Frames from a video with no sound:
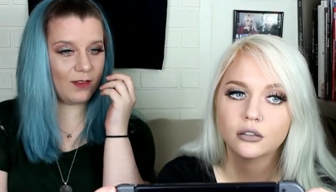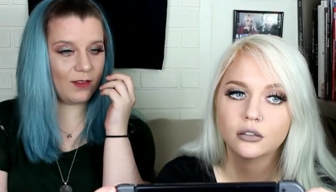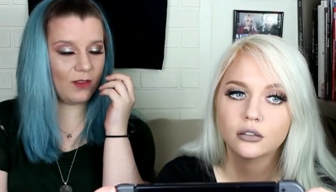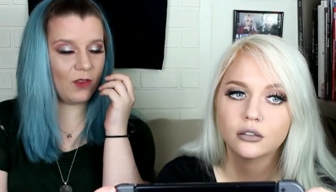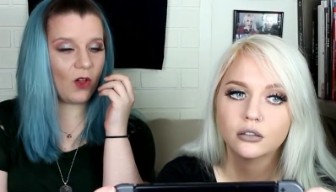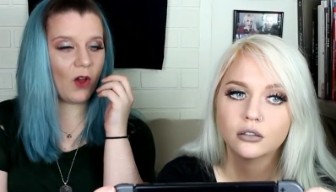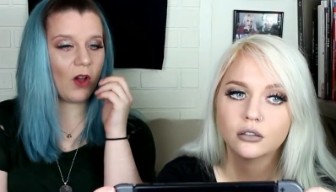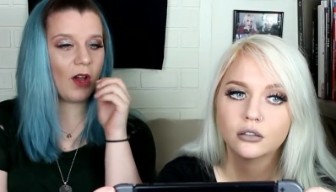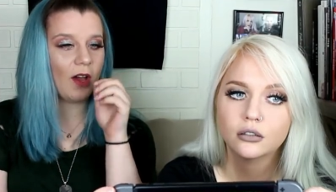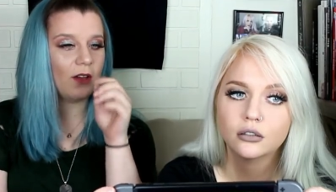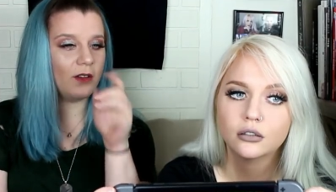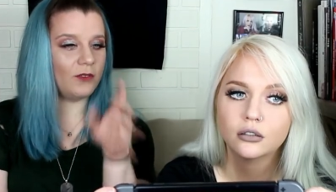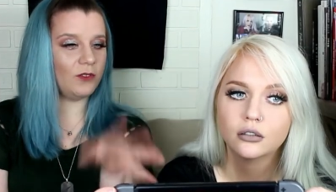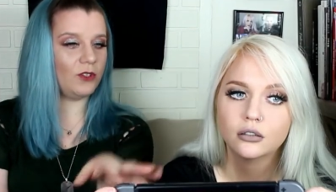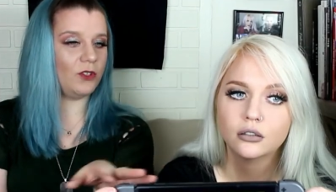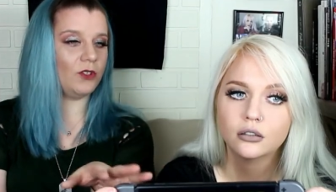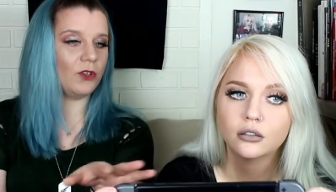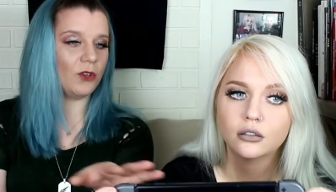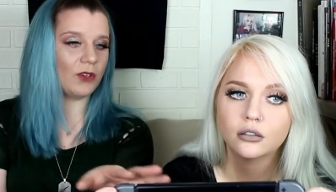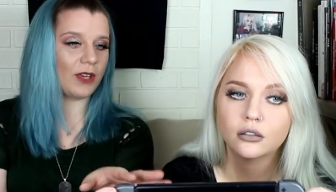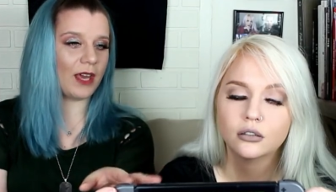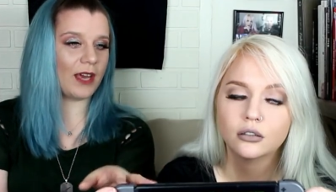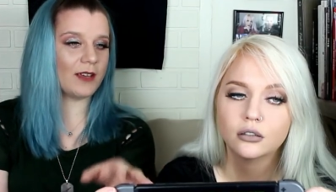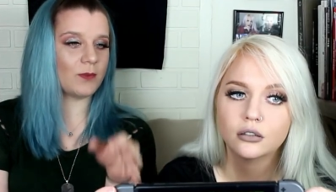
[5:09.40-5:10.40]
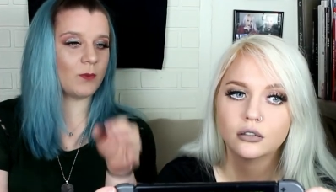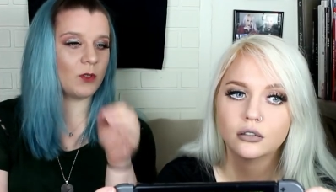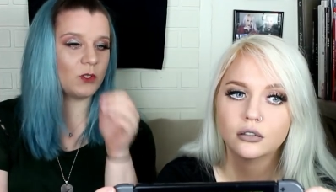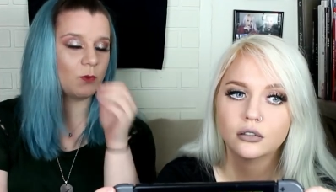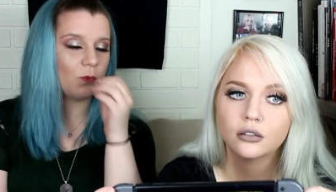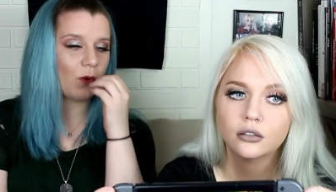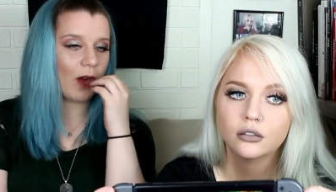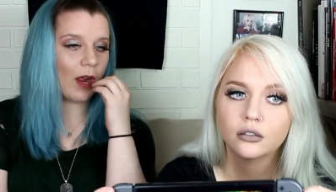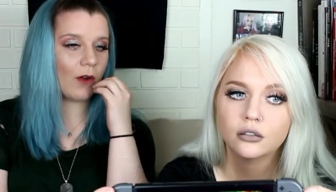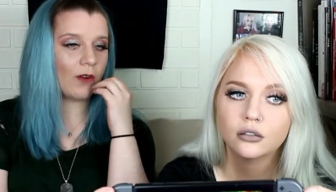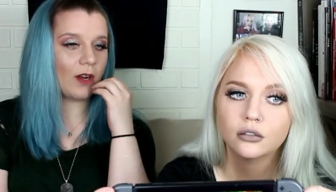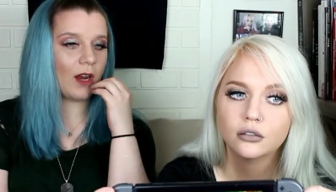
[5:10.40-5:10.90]
Speaker 1: not you don't get as
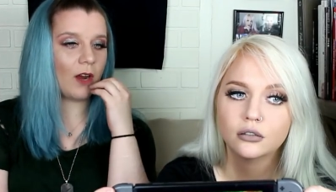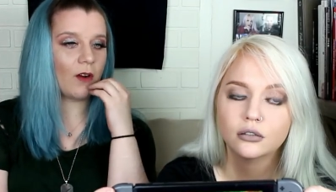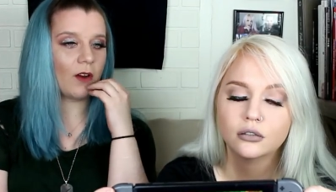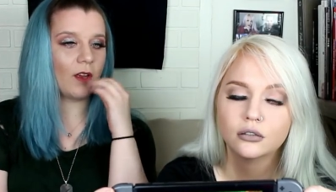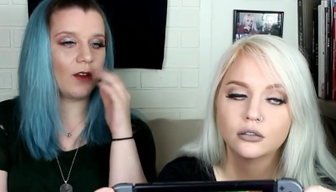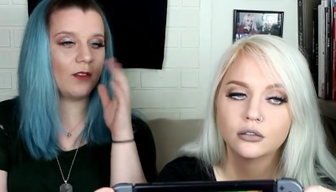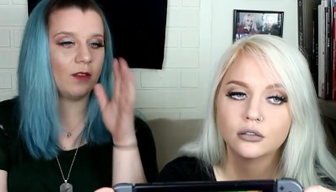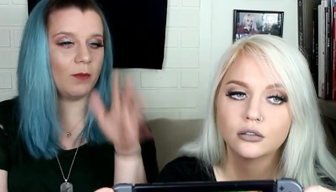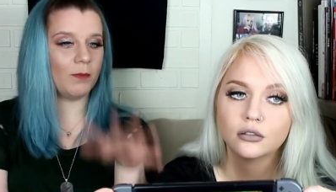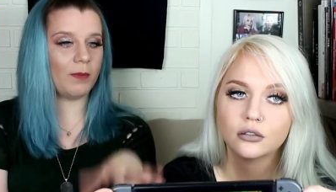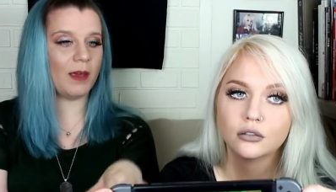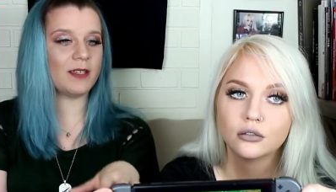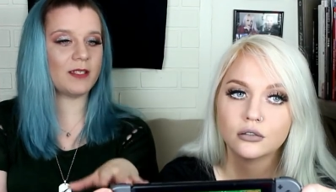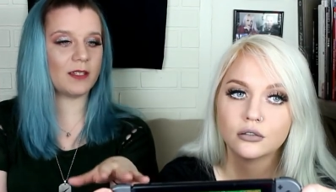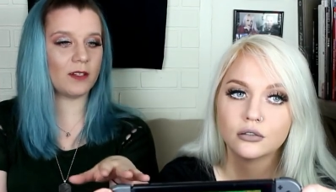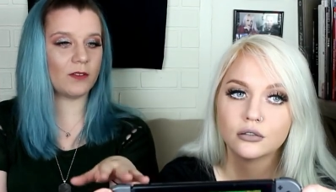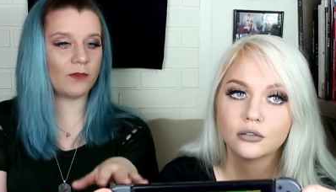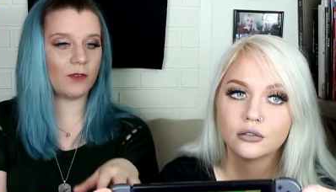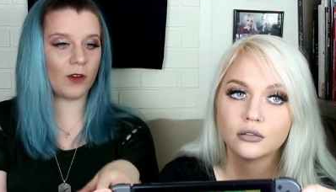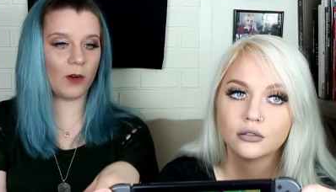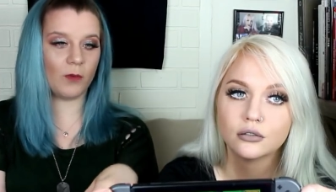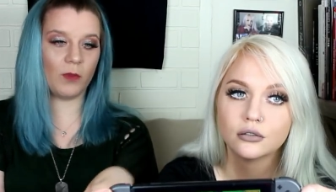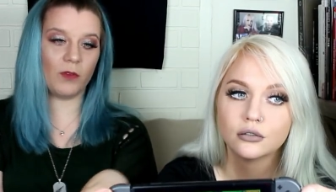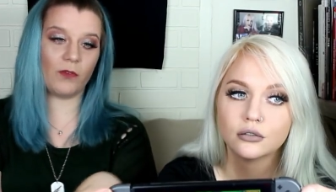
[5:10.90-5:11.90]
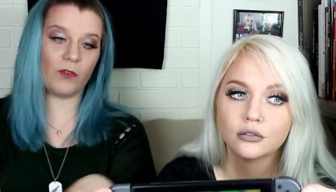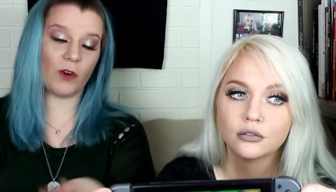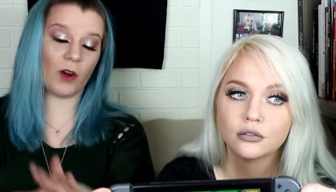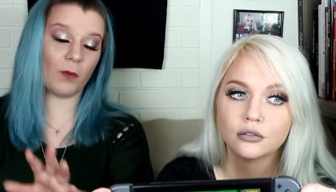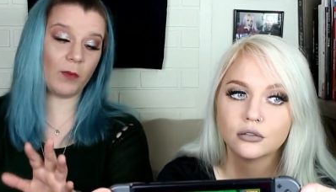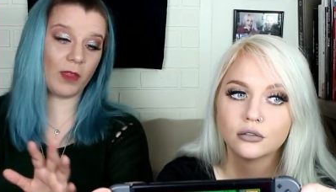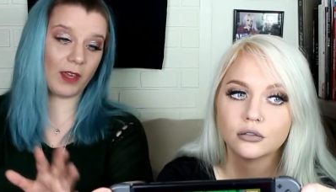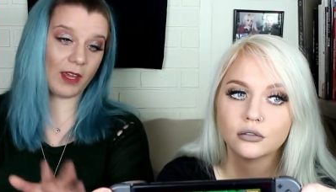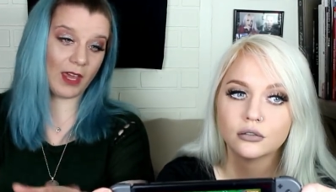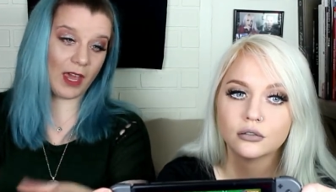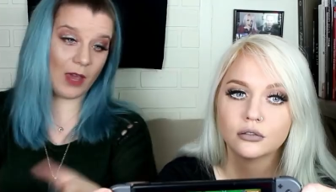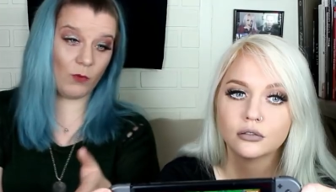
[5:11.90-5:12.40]
much brown area. The basic farm, the
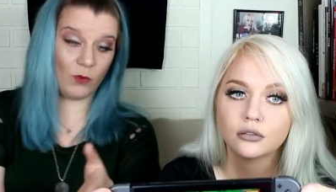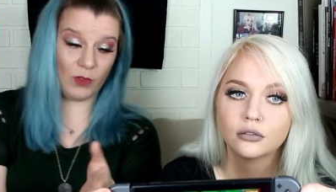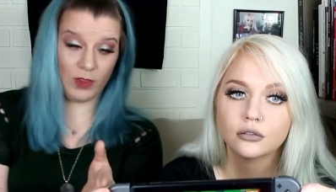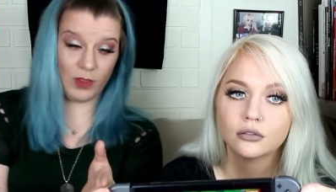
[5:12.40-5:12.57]
farm that came